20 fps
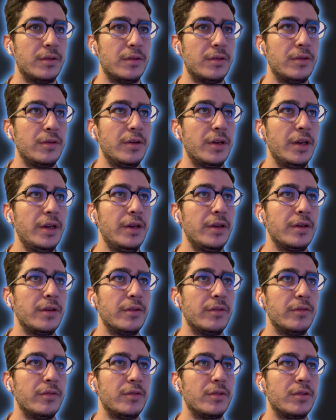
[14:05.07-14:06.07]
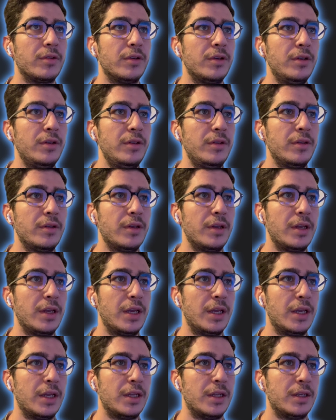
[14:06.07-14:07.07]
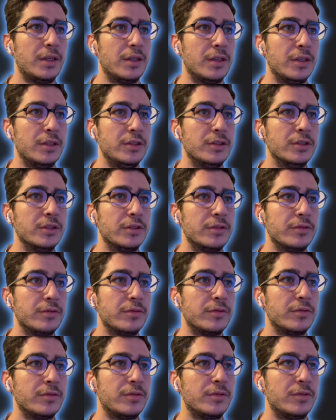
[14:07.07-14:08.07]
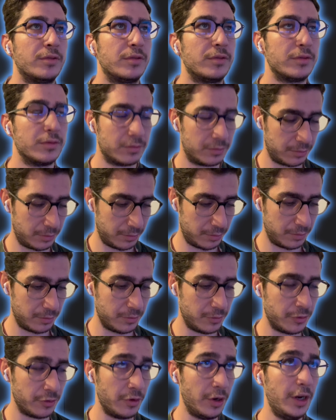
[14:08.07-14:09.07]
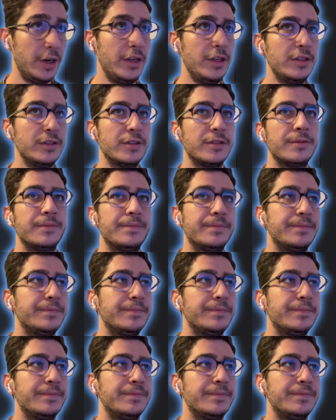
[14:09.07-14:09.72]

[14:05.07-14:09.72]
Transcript: Okay, good. And I just run it